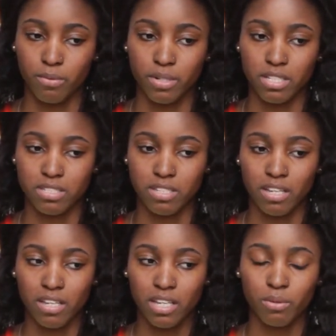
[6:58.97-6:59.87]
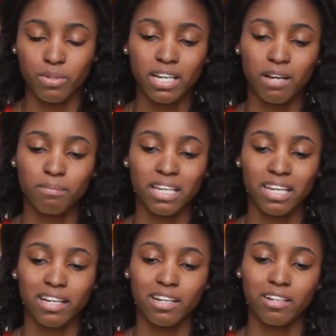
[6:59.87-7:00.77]
would come
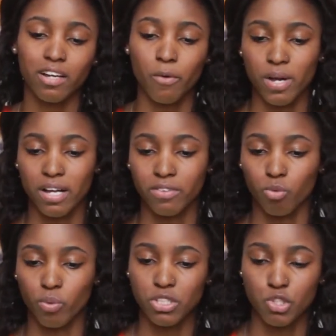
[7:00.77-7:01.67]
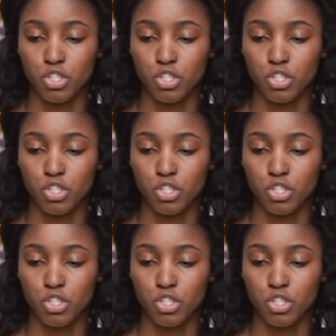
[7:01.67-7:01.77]
like around the winter